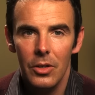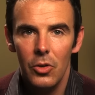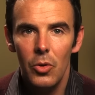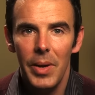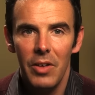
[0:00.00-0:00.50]

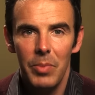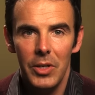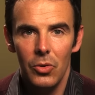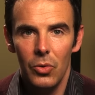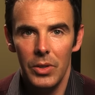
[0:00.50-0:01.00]
You may have been
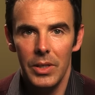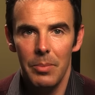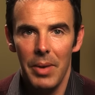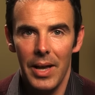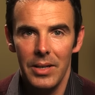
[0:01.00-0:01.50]
told in the
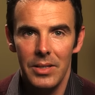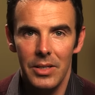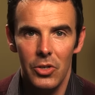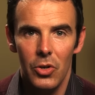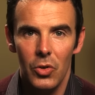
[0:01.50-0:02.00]
past
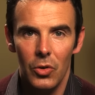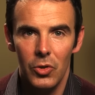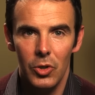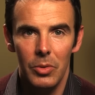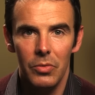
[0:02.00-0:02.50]
that you're not
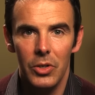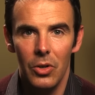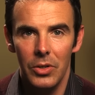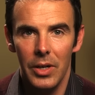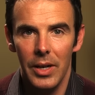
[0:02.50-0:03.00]
suitable for
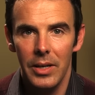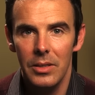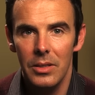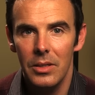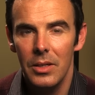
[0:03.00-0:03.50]
contact
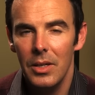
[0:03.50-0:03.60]
lenses.